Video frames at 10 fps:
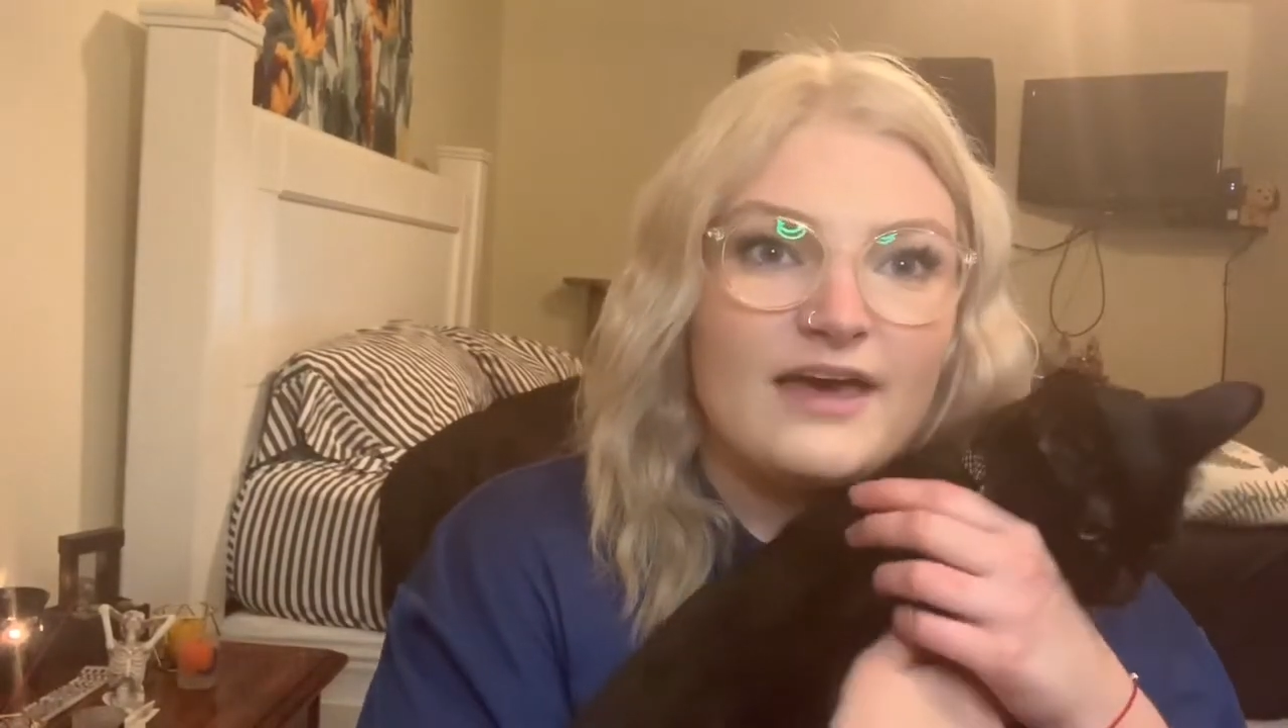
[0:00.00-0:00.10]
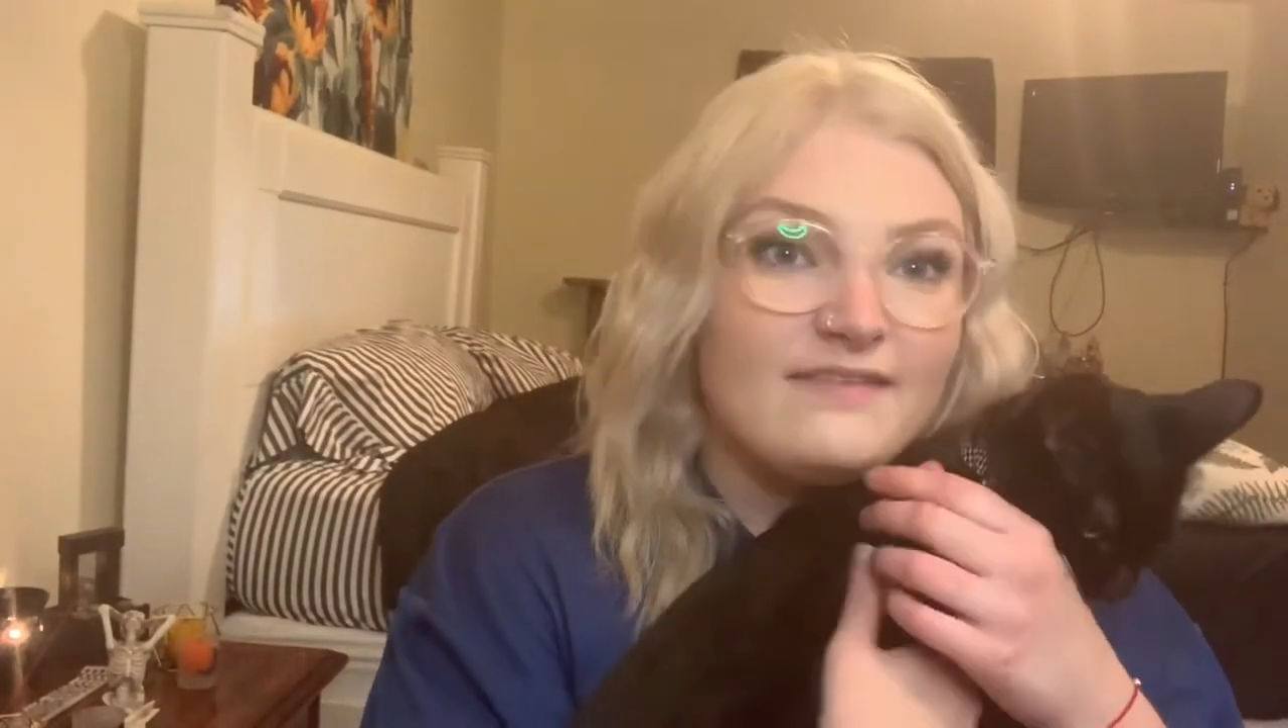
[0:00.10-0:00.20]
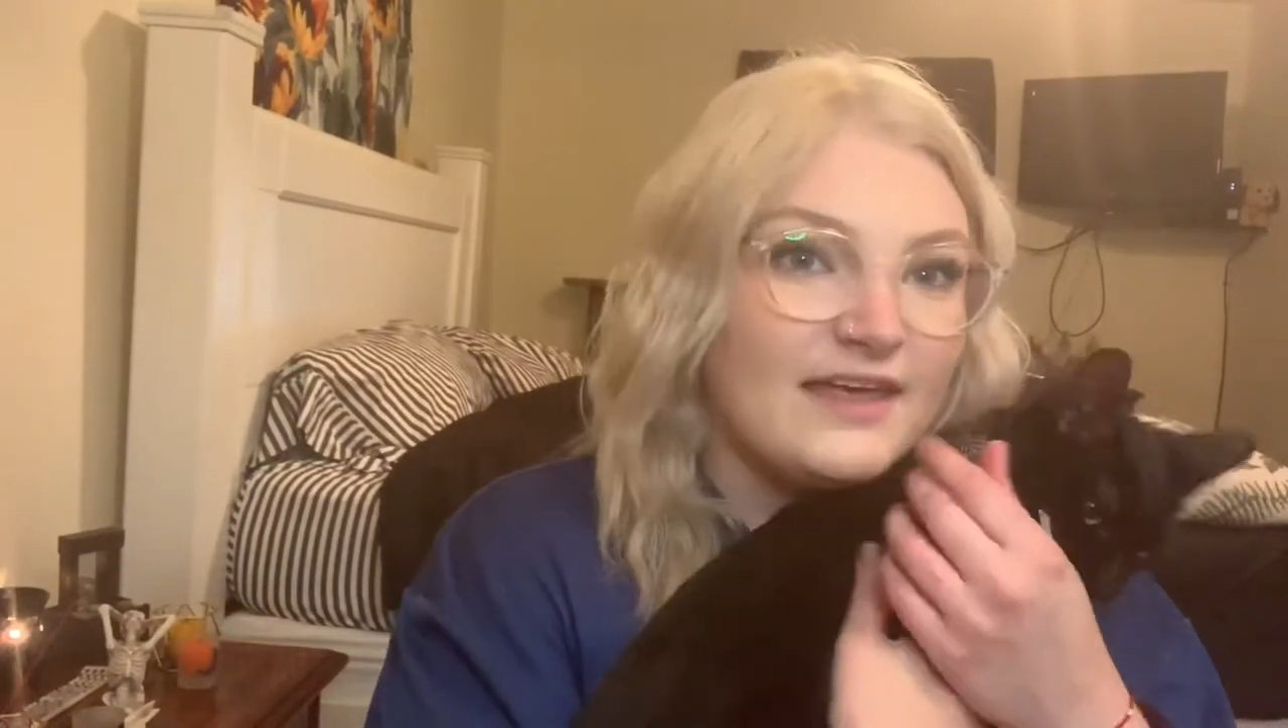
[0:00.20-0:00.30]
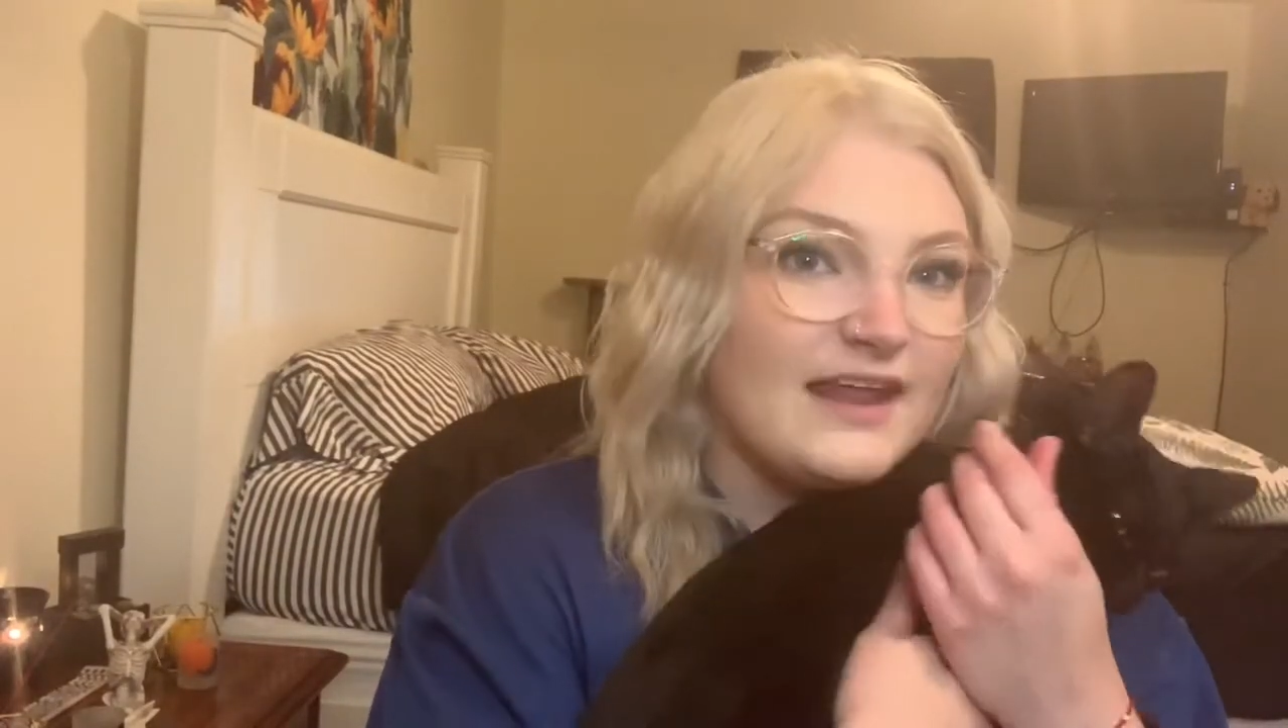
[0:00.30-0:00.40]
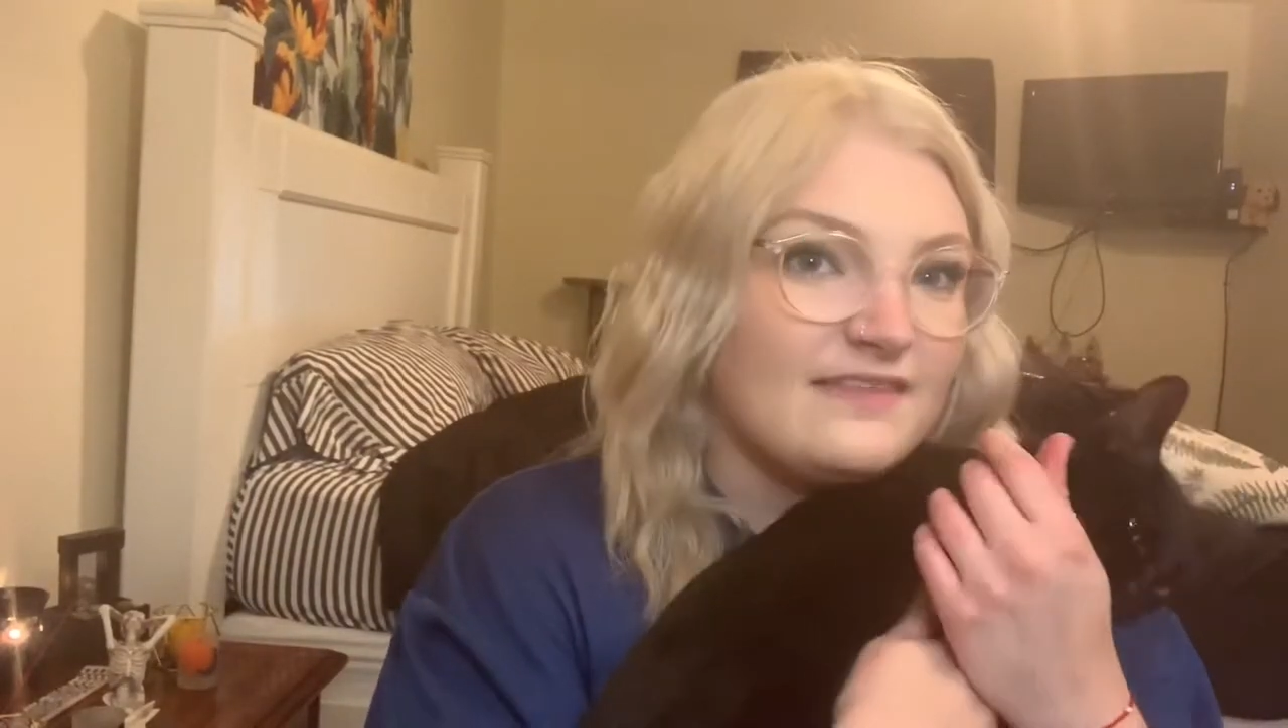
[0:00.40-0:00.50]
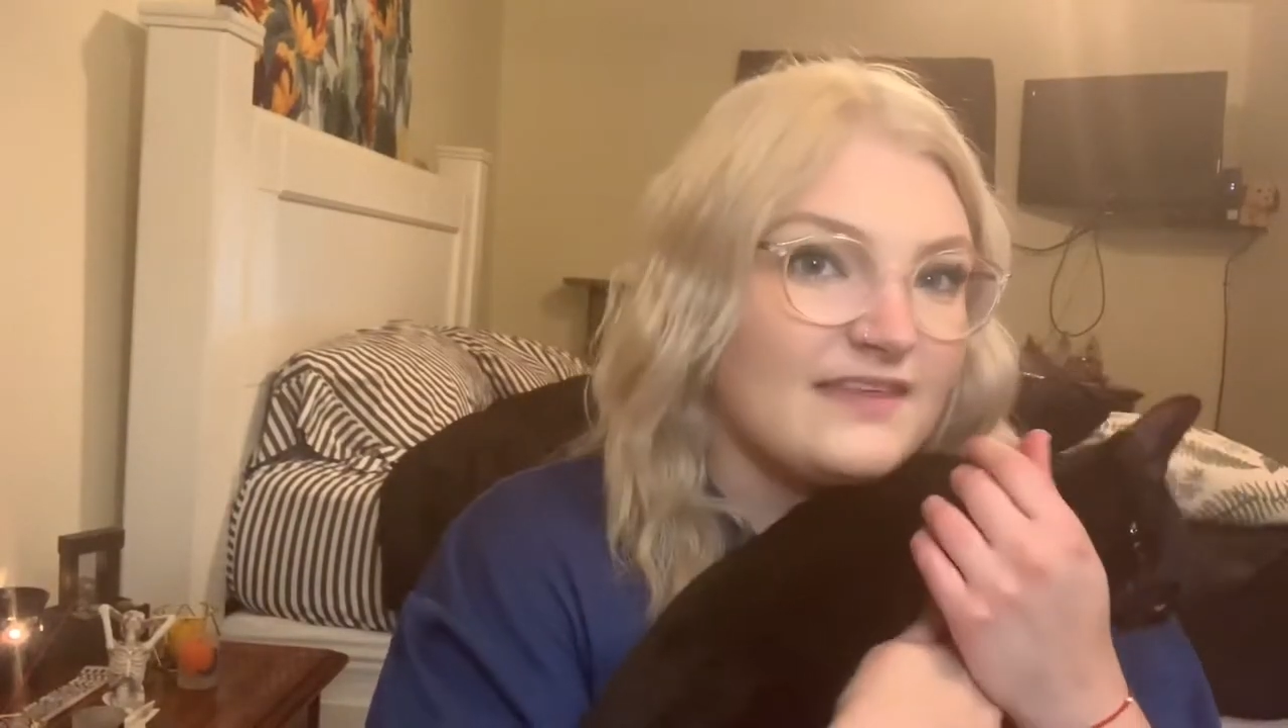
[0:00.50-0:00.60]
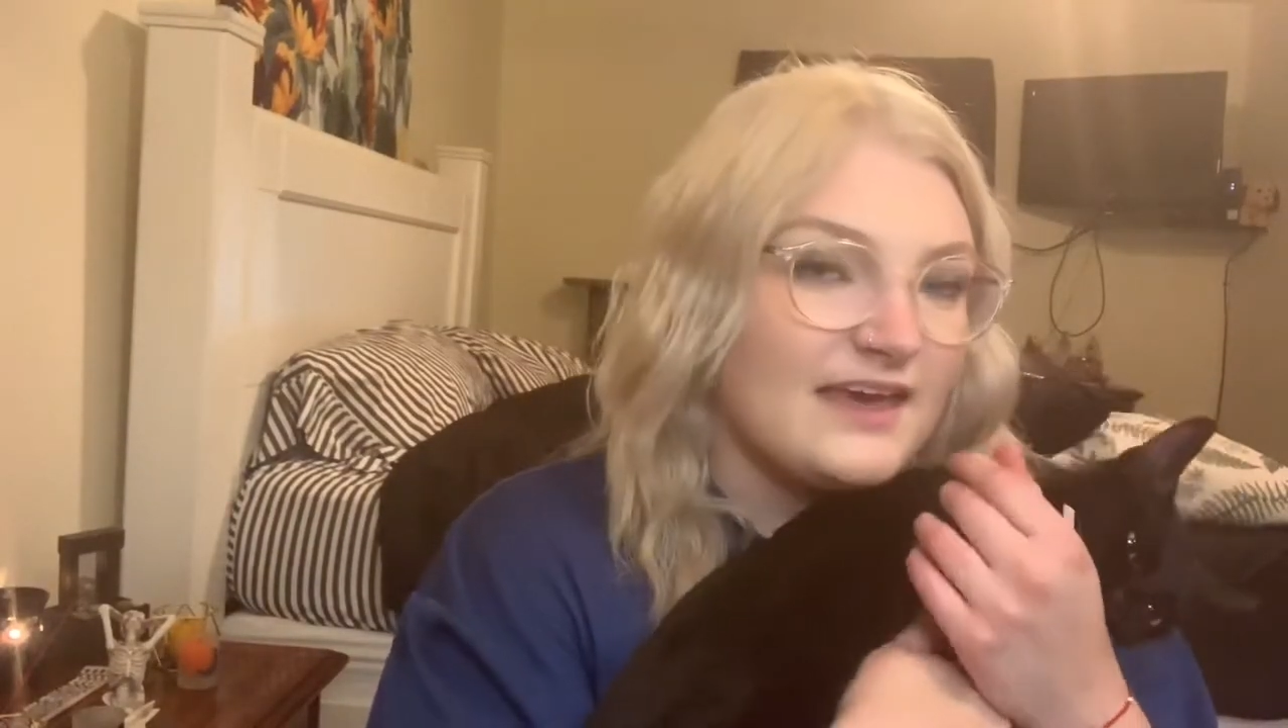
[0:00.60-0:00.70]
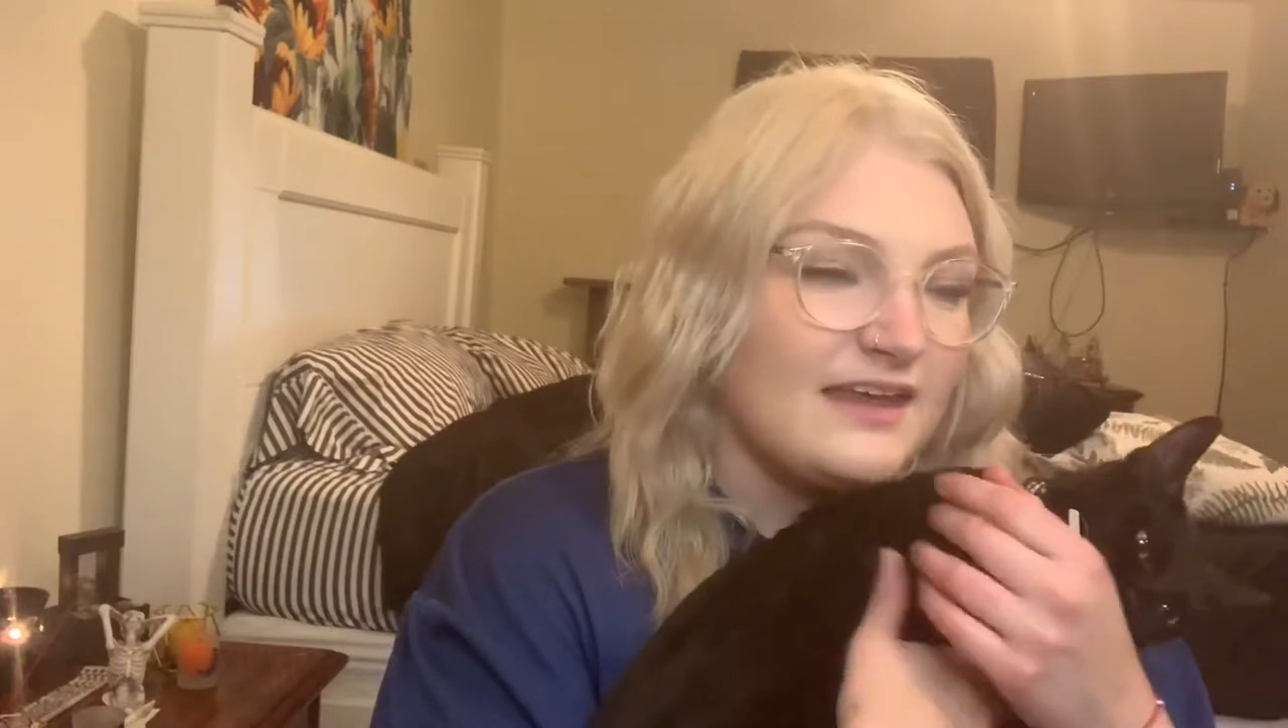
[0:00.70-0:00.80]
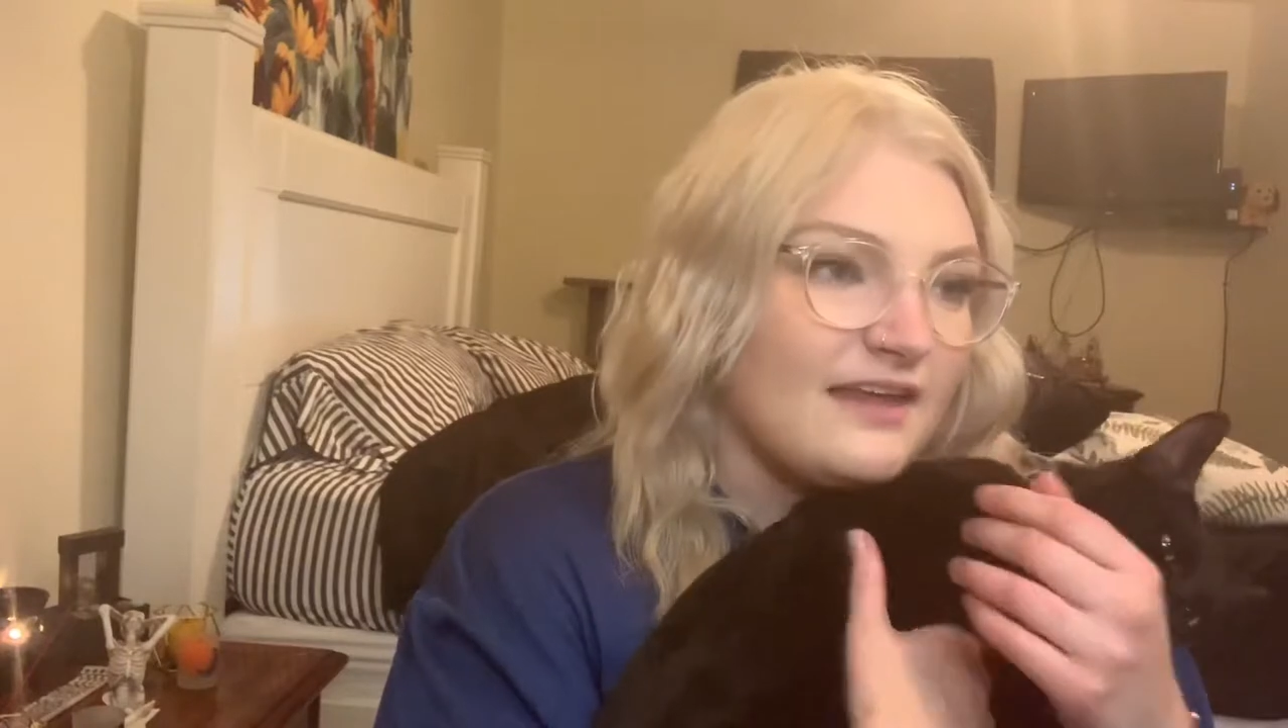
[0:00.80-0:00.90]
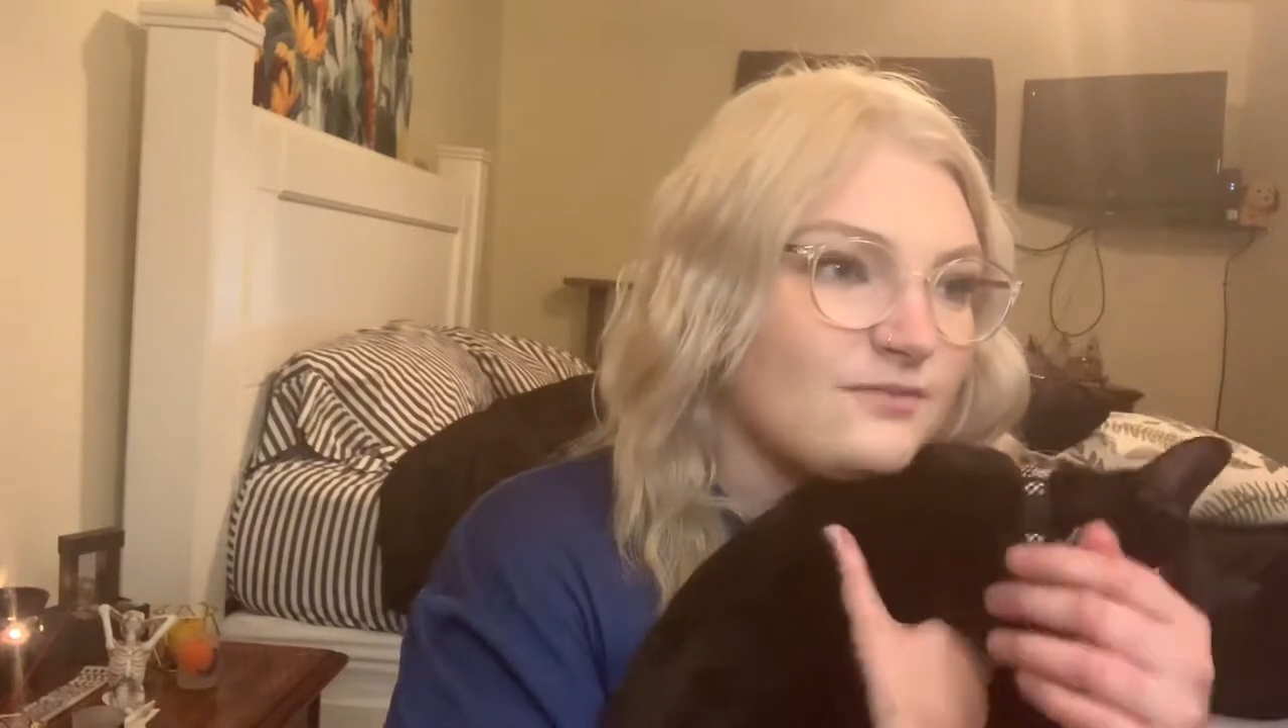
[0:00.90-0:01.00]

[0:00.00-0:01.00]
And then at the end,